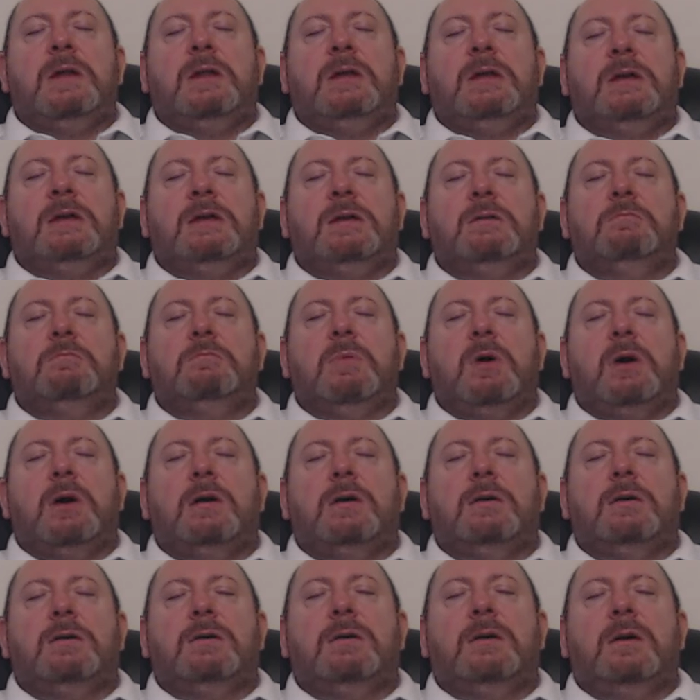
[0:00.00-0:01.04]
many,
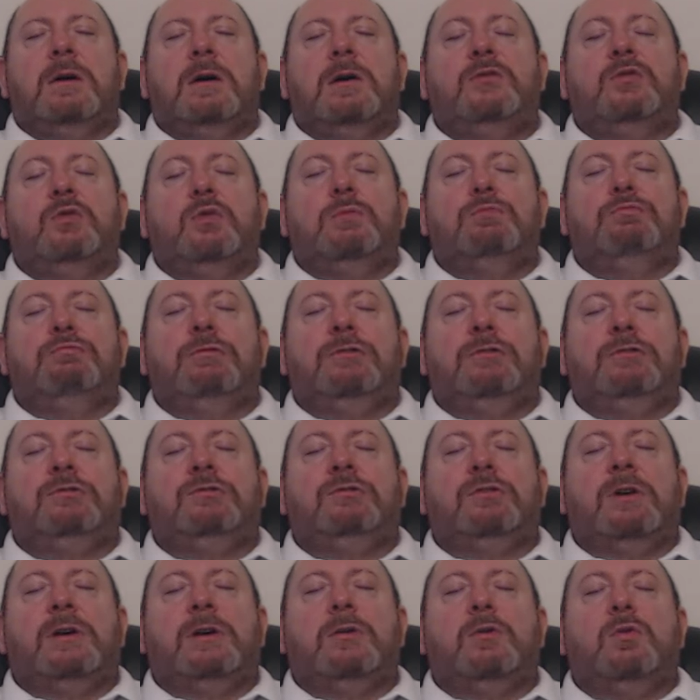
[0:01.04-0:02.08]
but I do
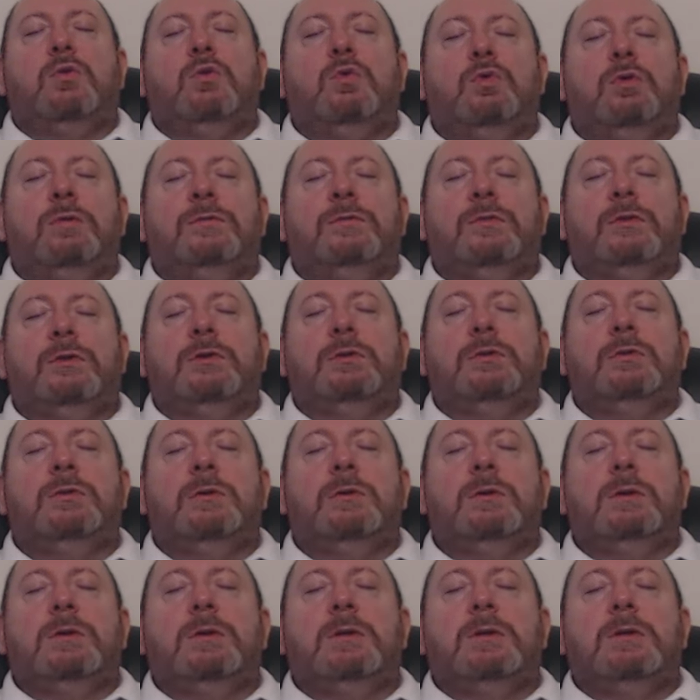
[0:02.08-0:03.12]
appreciate all of you
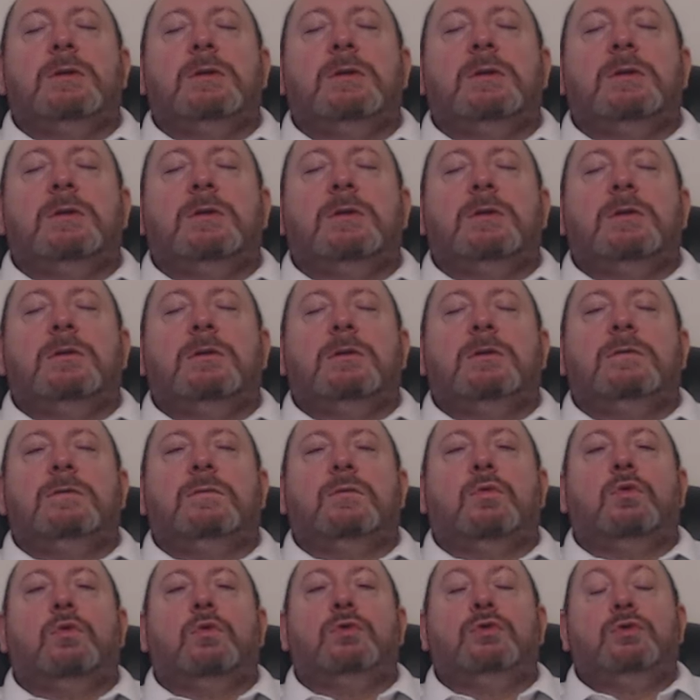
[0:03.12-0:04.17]

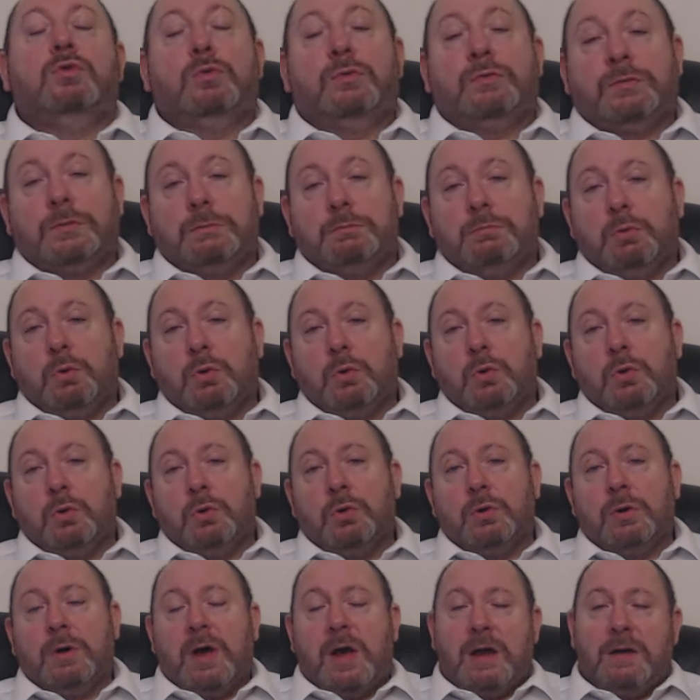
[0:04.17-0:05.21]
for your
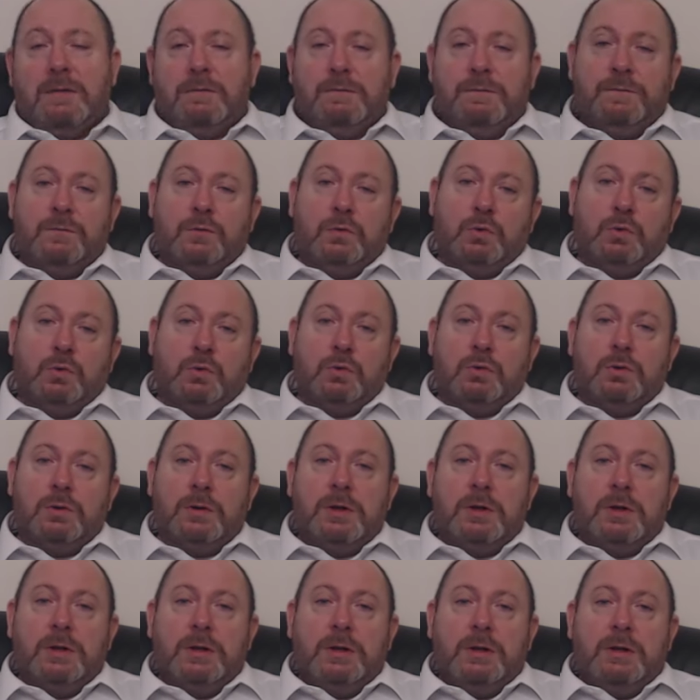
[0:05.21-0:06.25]
support and for
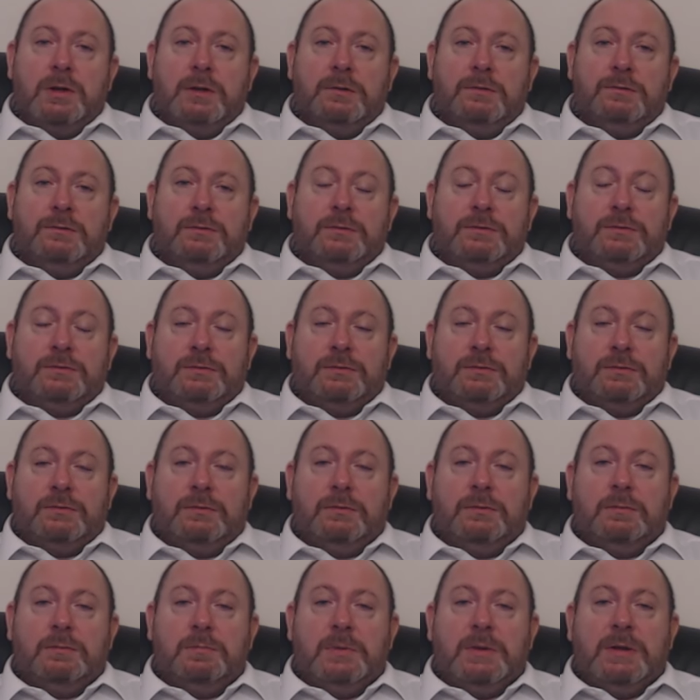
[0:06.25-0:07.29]
just
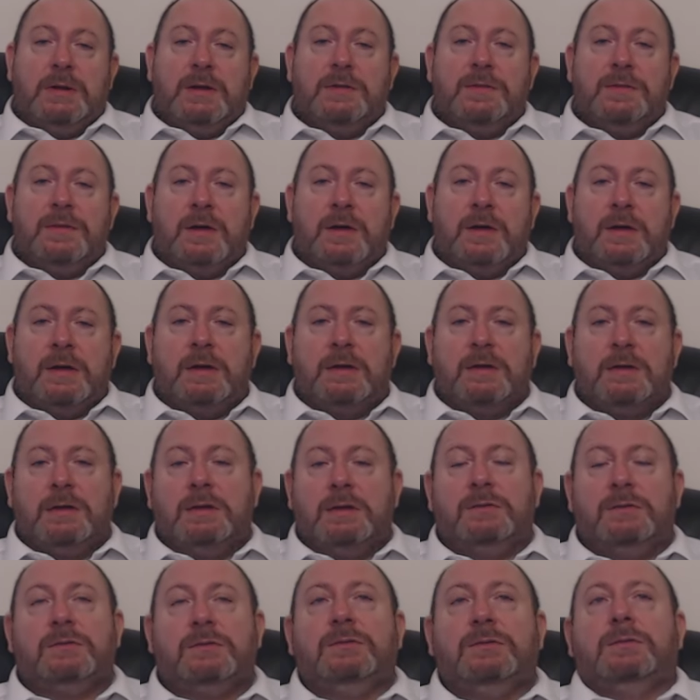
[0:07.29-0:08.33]
being there.
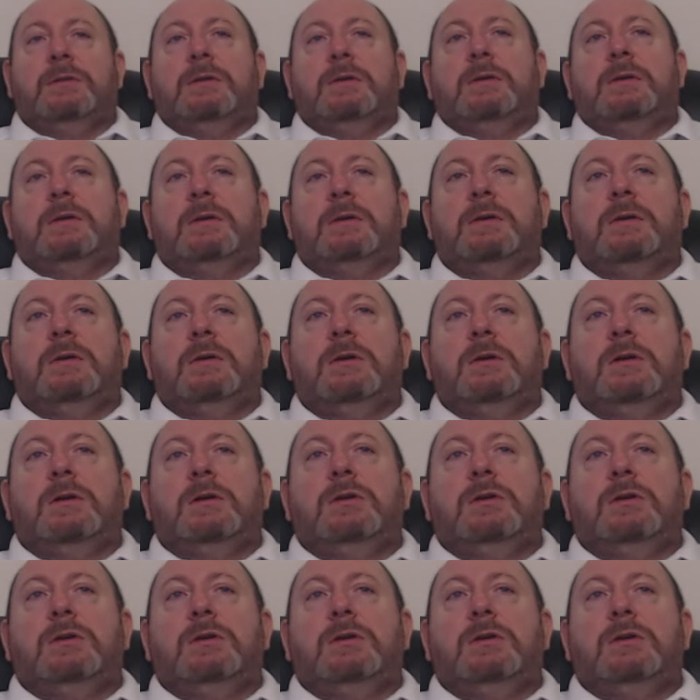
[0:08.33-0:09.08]
It's uh,